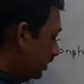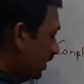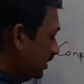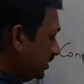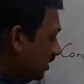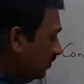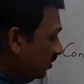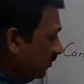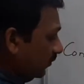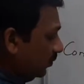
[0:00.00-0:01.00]
delta
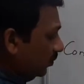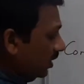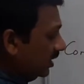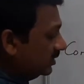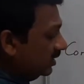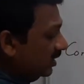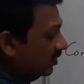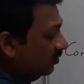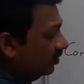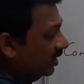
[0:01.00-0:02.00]
1 of QA is
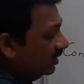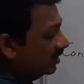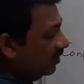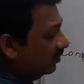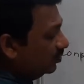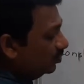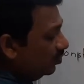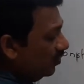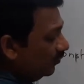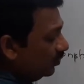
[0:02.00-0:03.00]
equal to delta
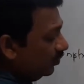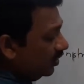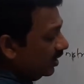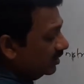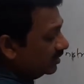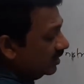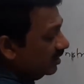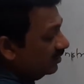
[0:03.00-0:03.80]
2 of QA is